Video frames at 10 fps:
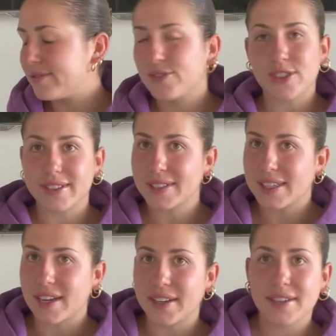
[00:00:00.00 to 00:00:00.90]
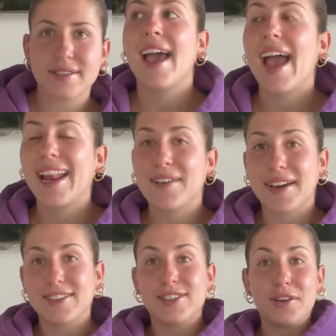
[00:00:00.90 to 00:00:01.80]
Just a little side note.
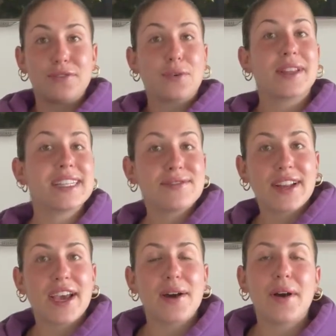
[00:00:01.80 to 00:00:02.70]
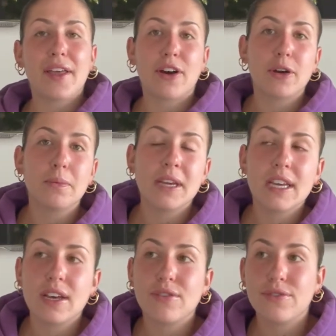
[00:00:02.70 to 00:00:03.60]
Anyway, so for this video, I thought it would
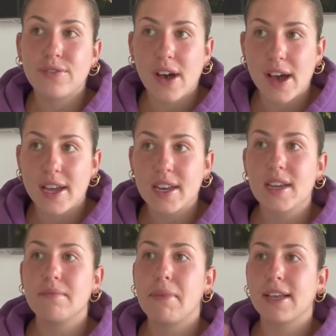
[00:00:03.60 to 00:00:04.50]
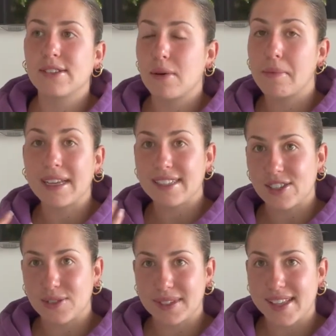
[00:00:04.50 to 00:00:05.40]
be fun based on what my
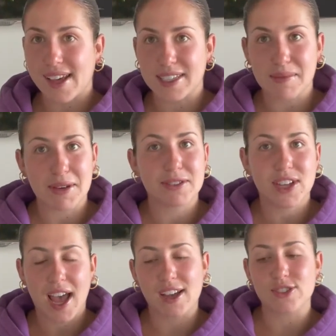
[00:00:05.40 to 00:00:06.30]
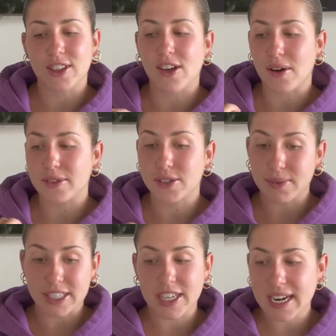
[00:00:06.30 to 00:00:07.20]
sister was telling me, which I actually thought was a
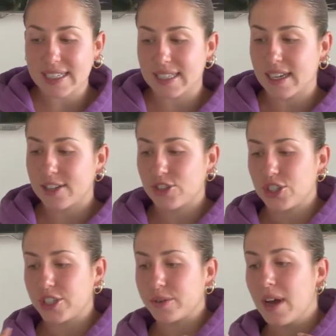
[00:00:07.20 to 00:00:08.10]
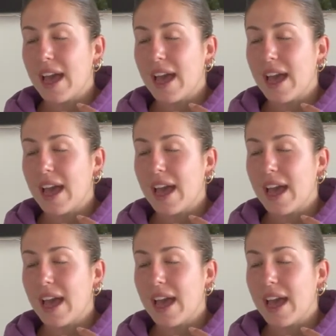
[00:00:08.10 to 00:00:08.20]
really good idea, to